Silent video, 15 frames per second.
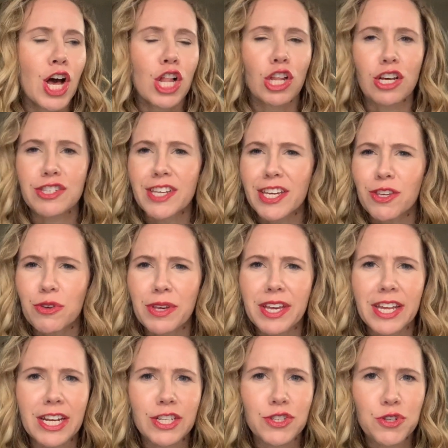Looks like you can
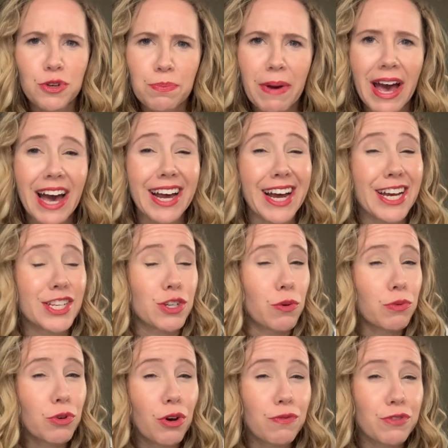get a 2-pack. I
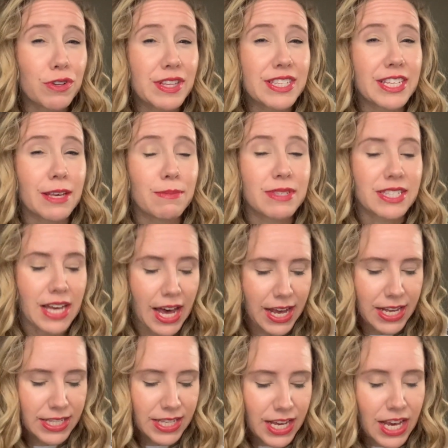don't know if they're the same
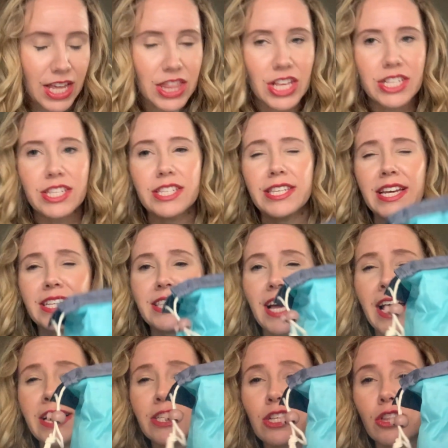size. This is a
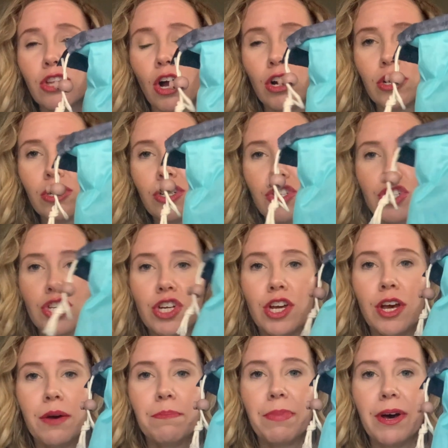size large,
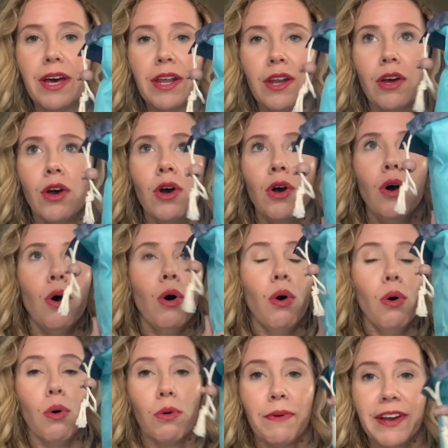but
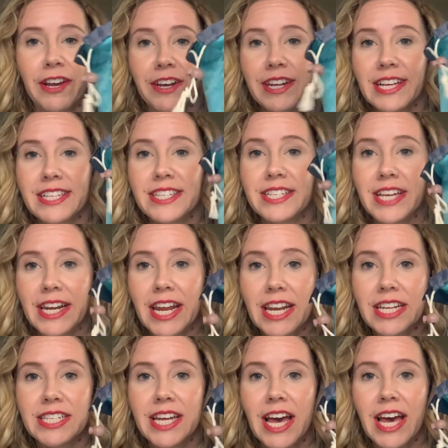oh my goodness, 10 out
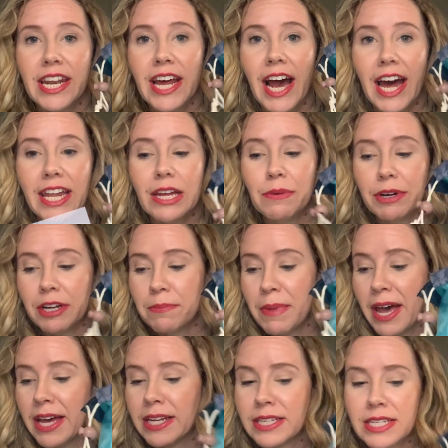of 10. Highly
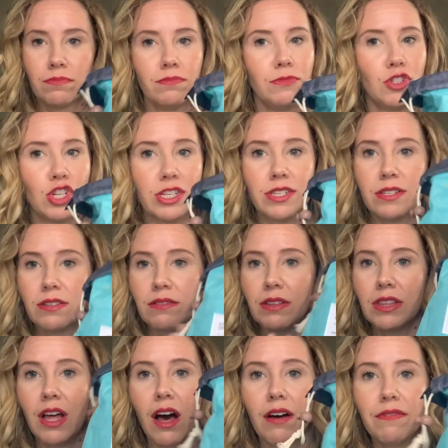recommend. Just
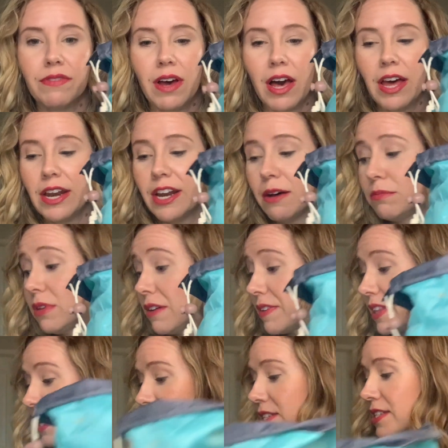ended up
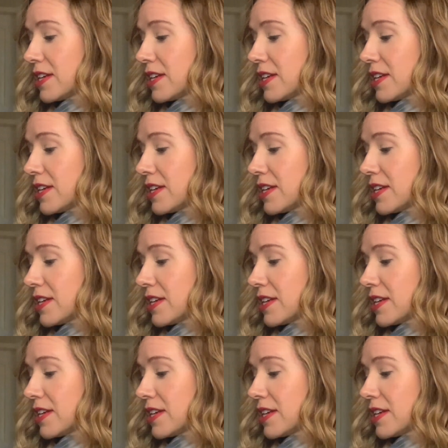loving this.